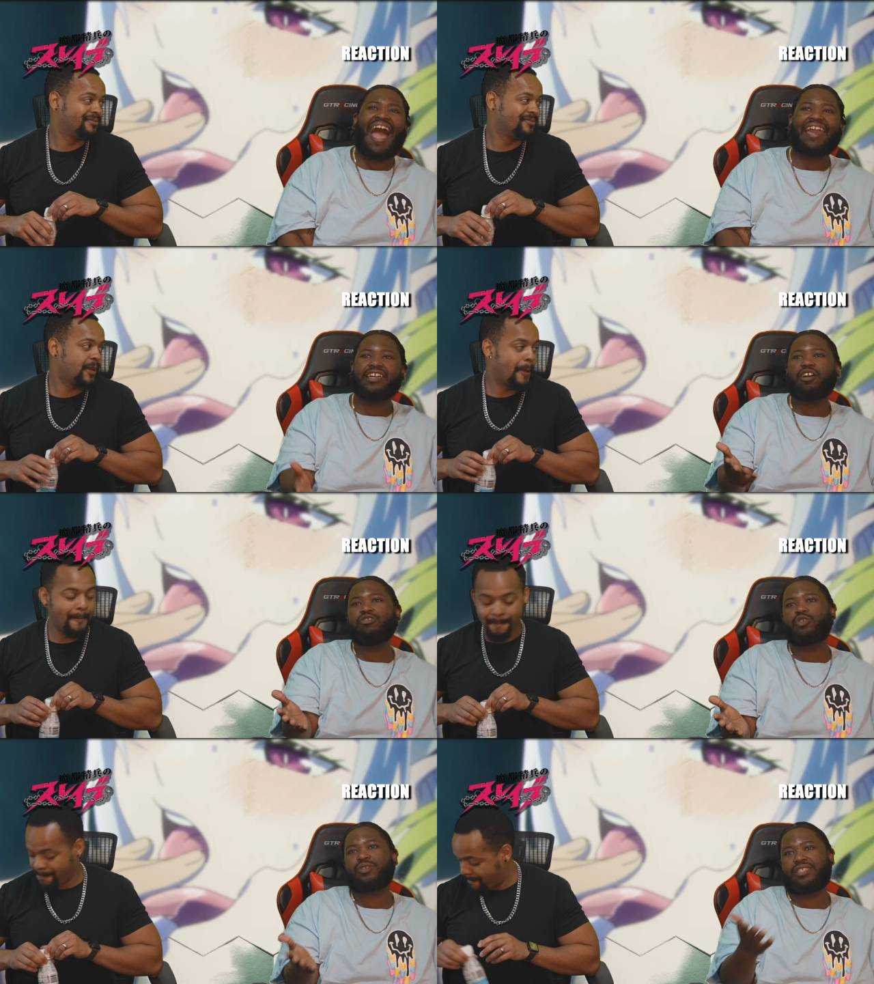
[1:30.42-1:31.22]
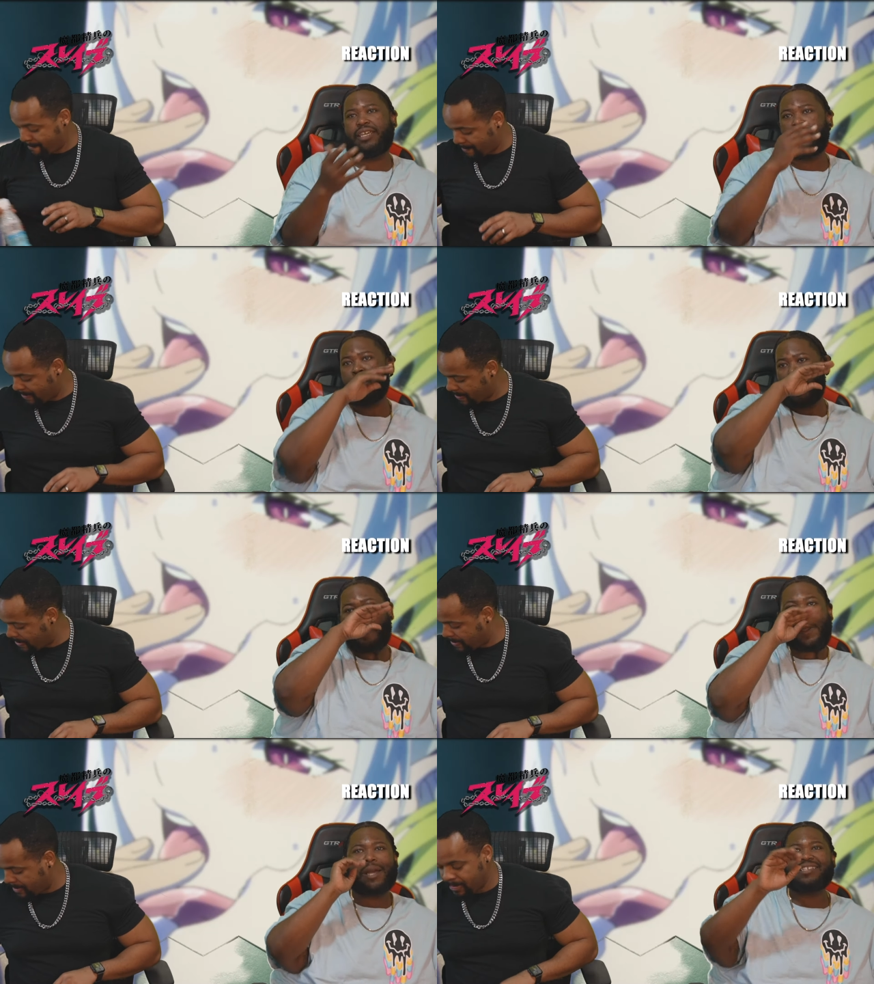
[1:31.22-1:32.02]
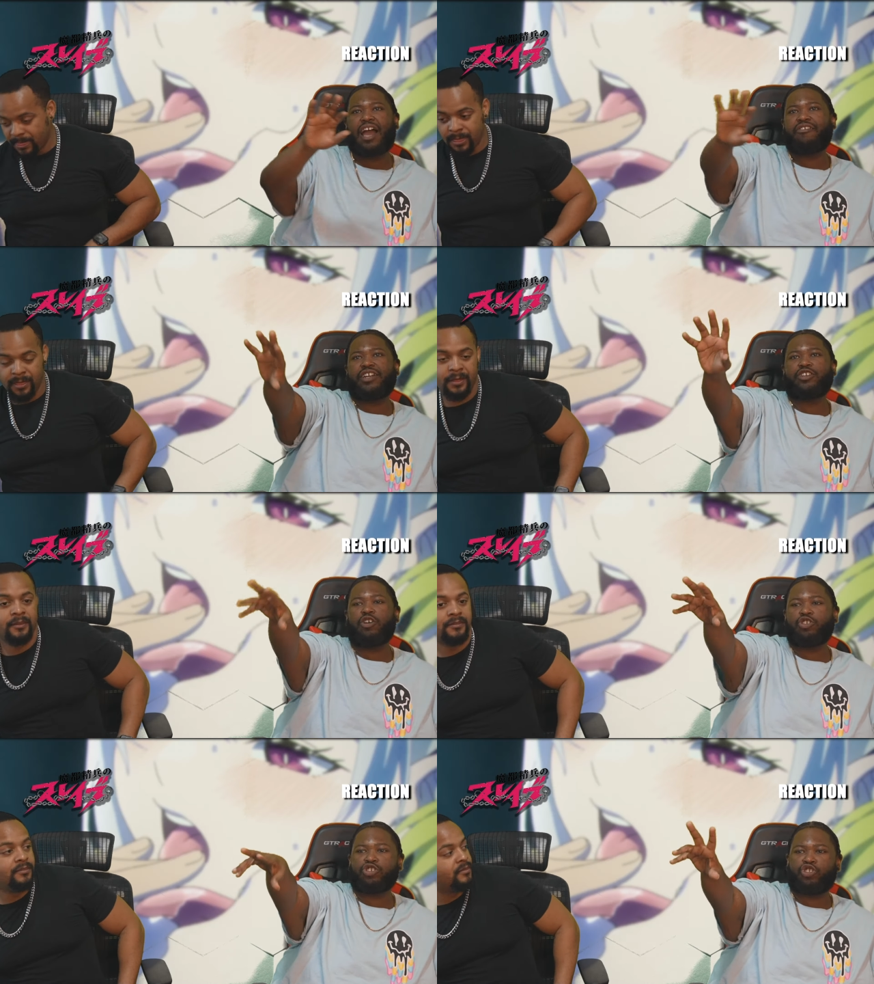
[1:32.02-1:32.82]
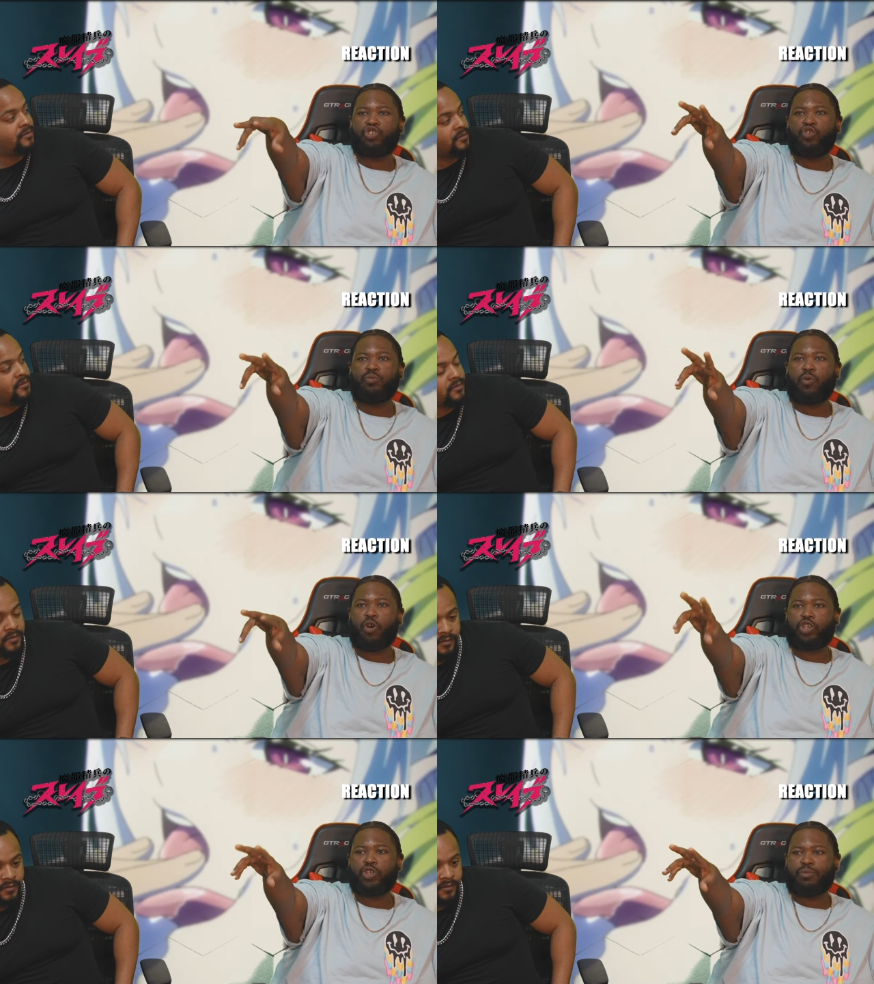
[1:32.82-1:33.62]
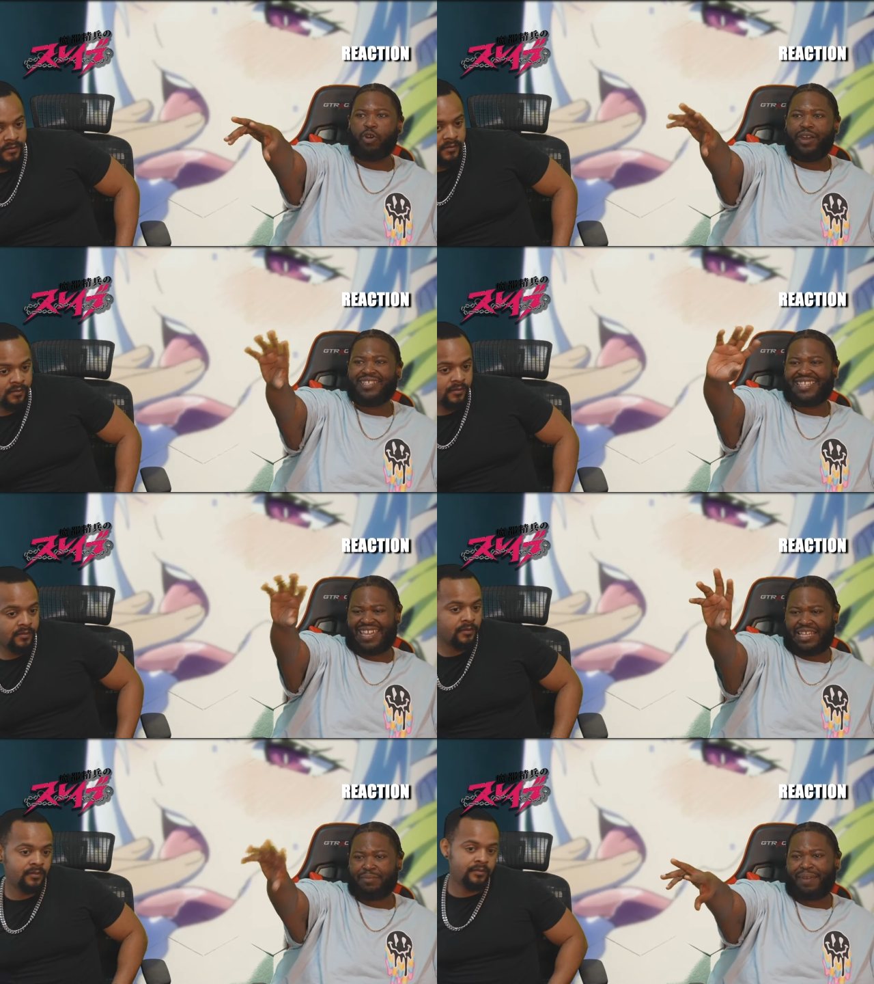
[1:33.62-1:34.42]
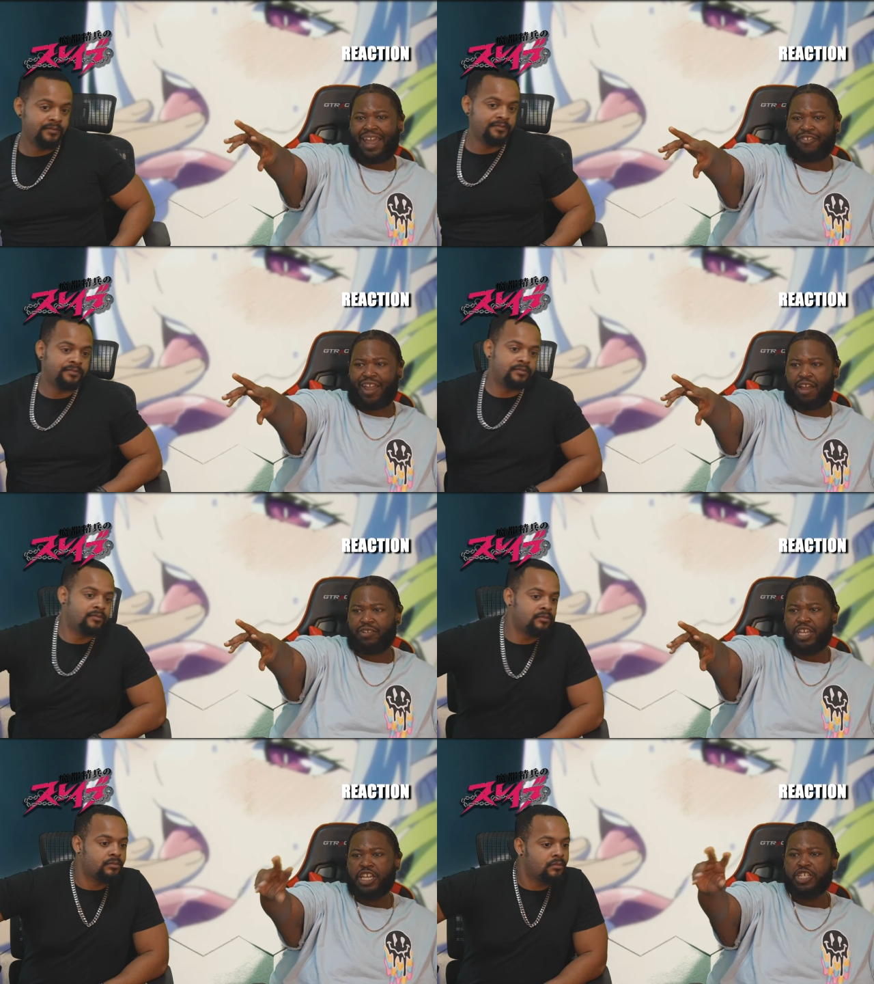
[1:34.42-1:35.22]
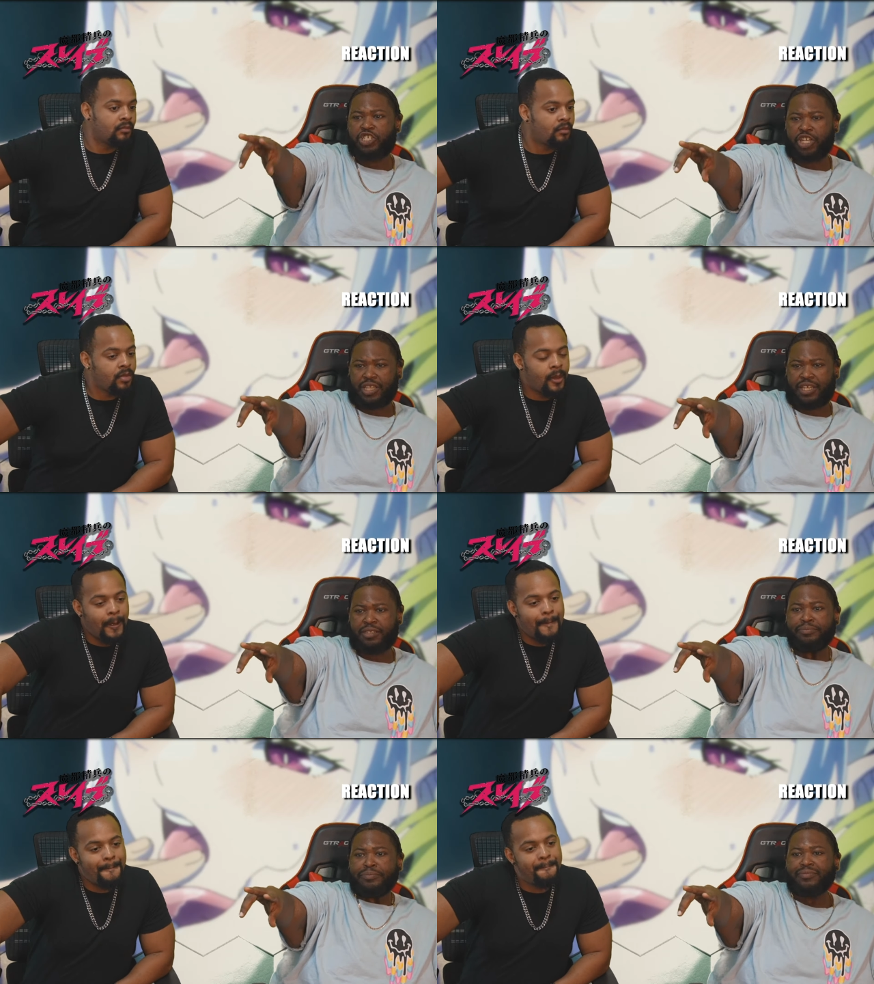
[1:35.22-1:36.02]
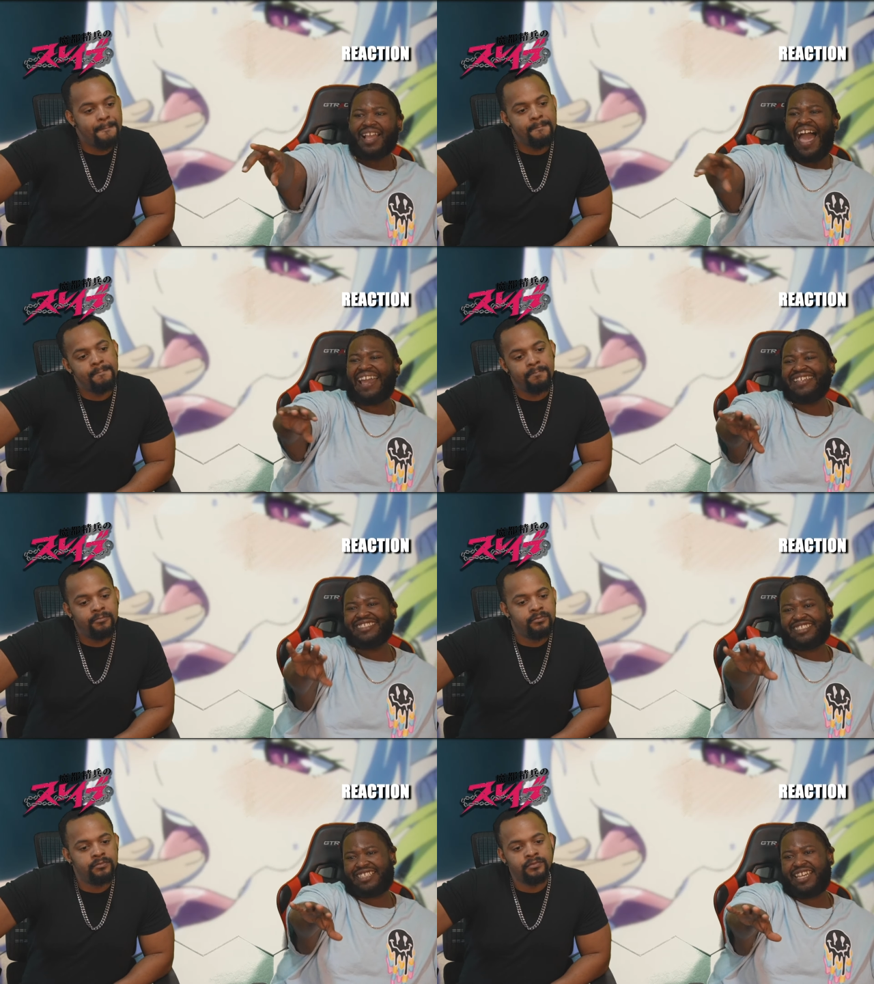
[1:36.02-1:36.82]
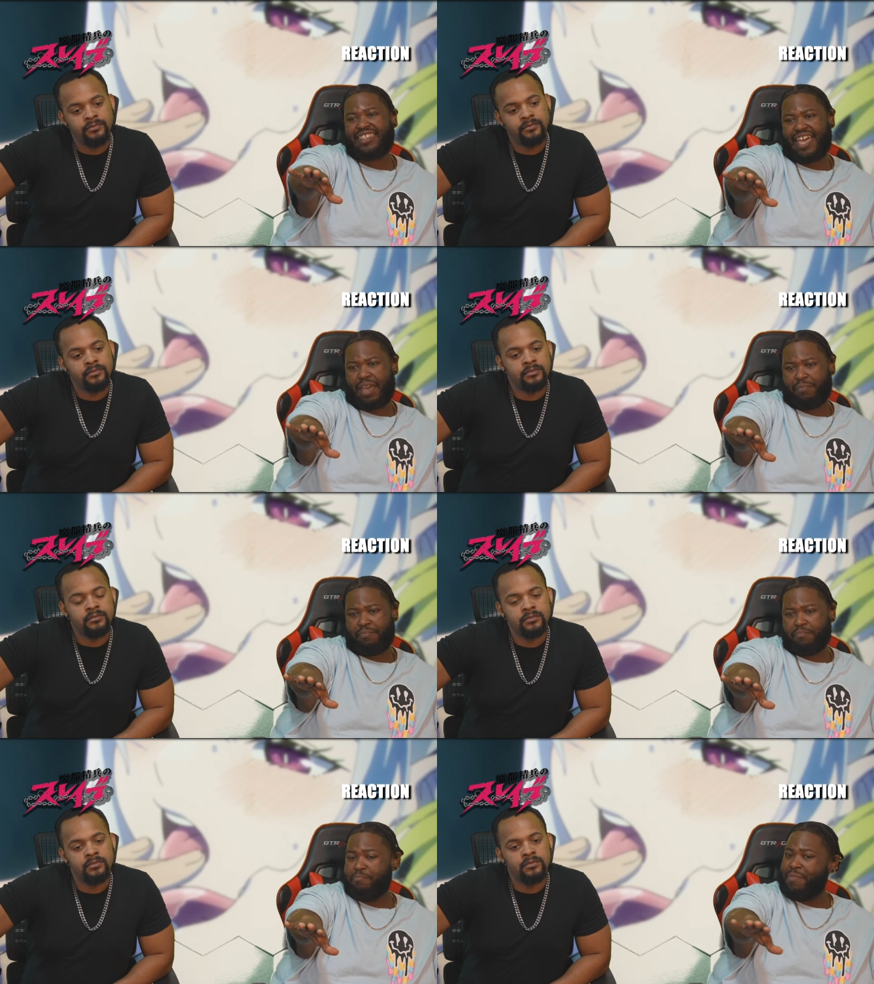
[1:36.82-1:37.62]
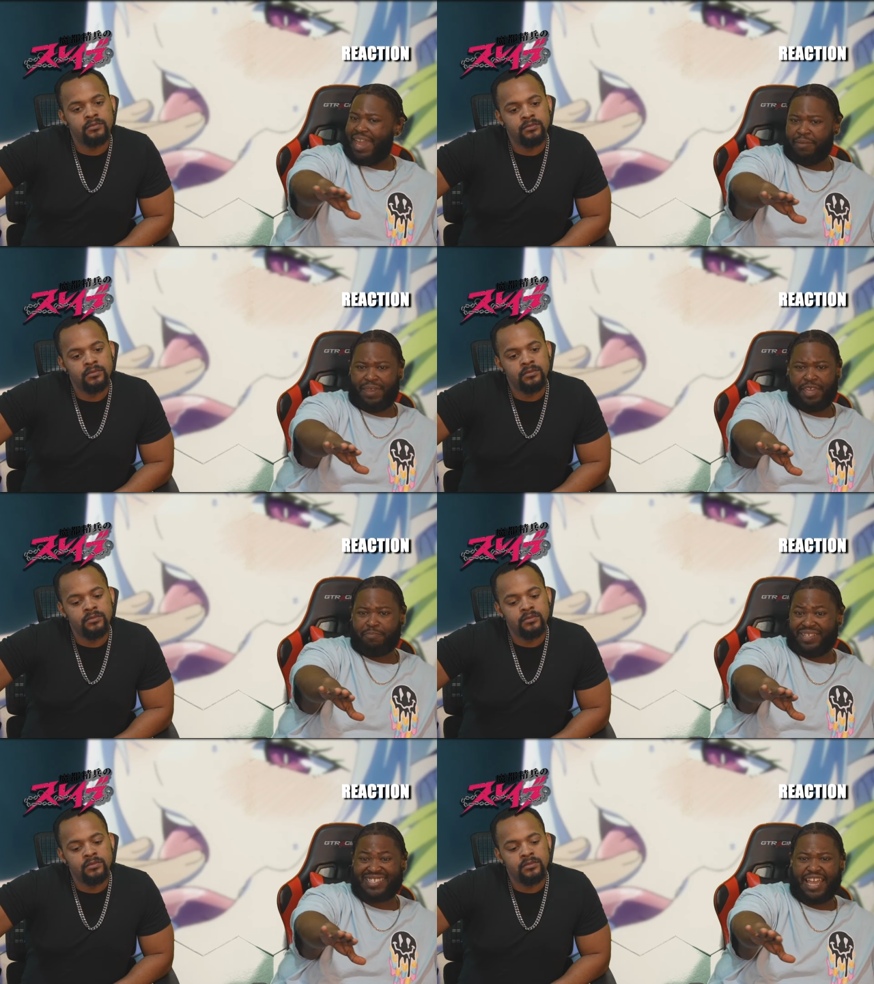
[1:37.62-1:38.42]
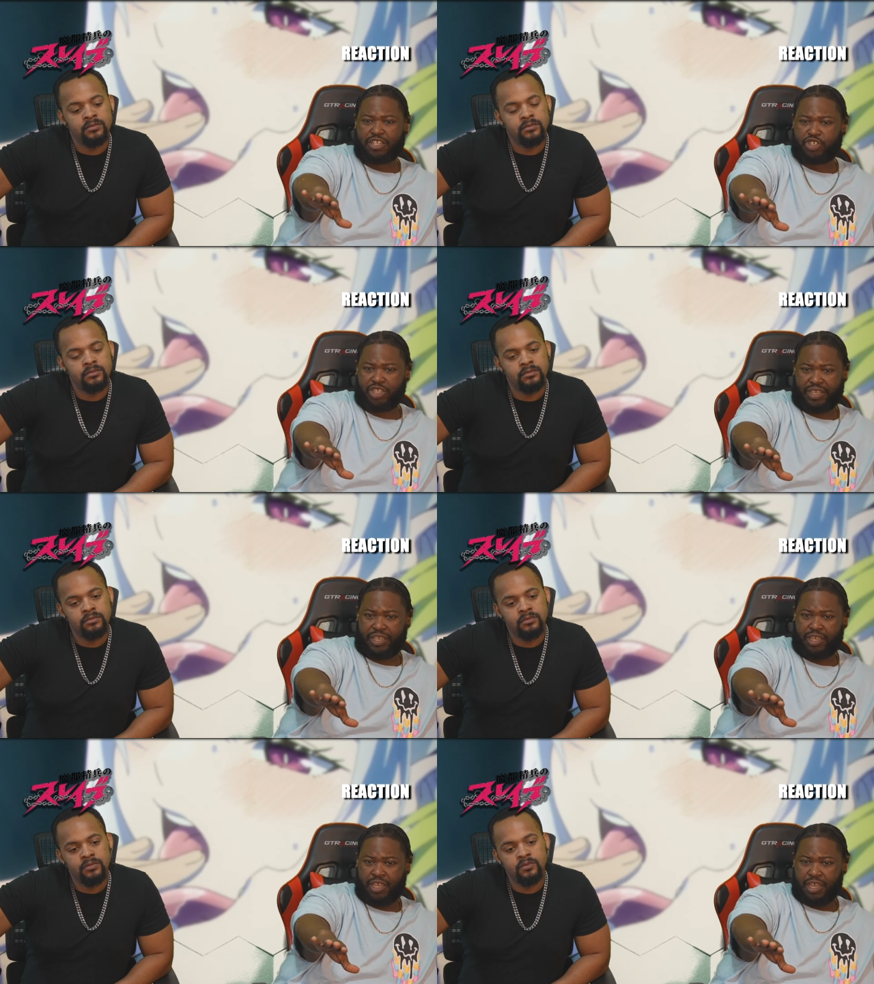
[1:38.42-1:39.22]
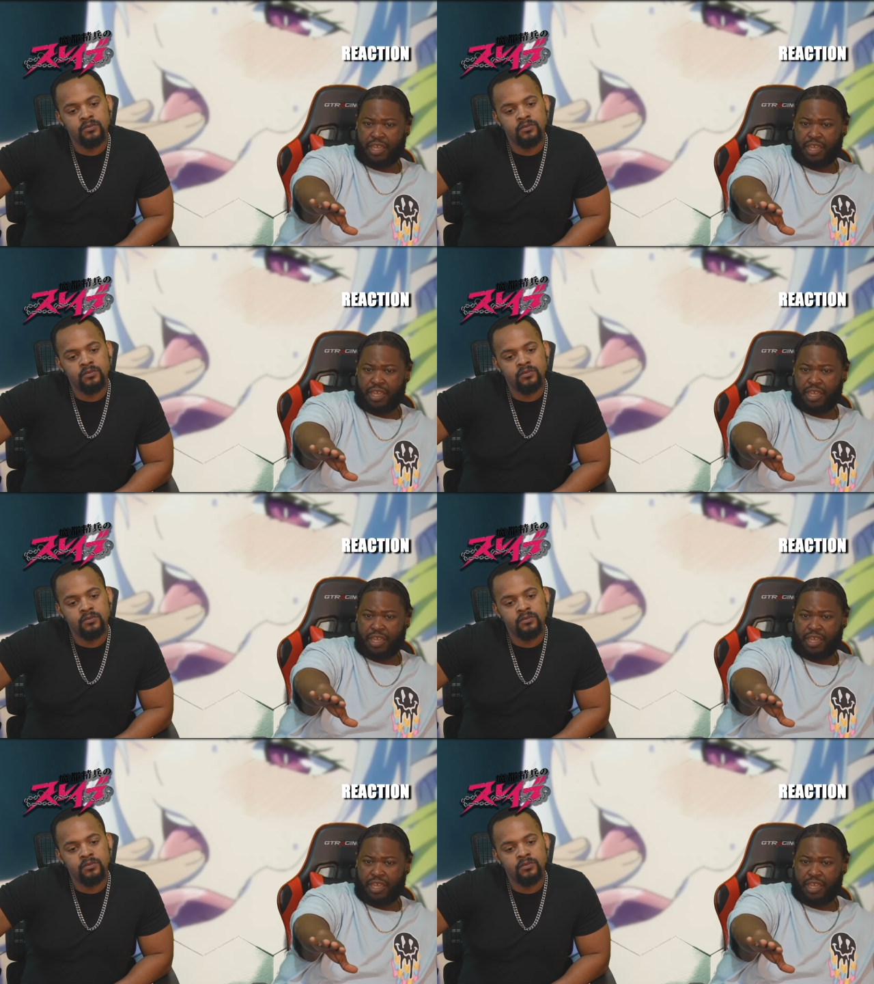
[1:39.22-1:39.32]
Speaker 1: I can also see, because I already know there's two more humanoids like in the background chilling, I can see them maybe potentially